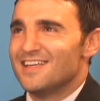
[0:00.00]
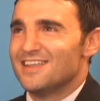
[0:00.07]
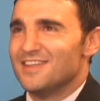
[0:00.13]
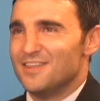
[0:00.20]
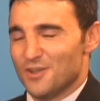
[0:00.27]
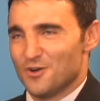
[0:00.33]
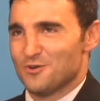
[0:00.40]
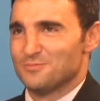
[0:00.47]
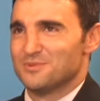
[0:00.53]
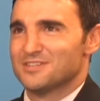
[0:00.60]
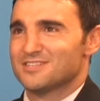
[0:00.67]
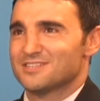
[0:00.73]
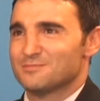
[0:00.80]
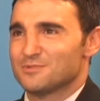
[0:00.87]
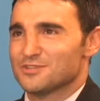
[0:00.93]
No,
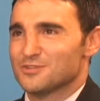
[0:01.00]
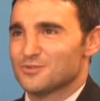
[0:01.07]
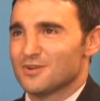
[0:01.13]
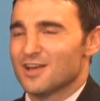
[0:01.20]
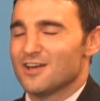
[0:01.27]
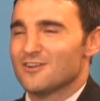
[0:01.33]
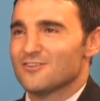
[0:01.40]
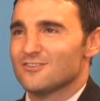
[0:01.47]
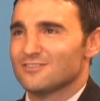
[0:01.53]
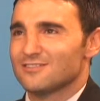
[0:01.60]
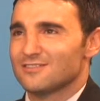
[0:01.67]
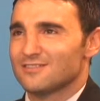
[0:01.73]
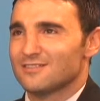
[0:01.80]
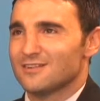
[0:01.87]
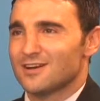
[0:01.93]
Mister Mastroianni.
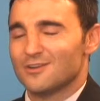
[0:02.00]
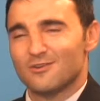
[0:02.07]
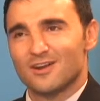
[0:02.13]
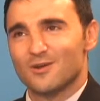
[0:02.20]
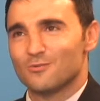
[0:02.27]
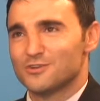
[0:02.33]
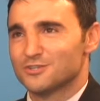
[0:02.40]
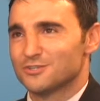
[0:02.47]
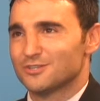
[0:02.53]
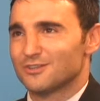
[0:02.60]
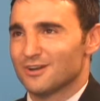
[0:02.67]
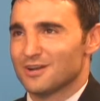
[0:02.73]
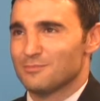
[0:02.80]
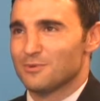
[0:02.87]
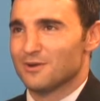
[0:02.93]
I do not wish to
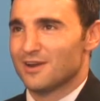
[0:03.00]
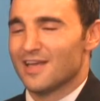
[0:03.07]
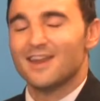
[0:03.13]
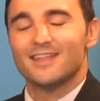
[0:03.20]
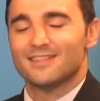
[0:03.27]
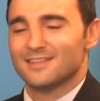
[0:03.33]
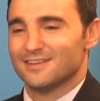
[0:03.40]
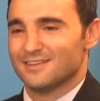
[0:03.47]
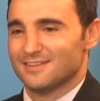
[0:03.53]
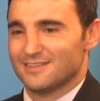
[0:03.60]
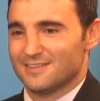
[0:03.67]
talk about anything.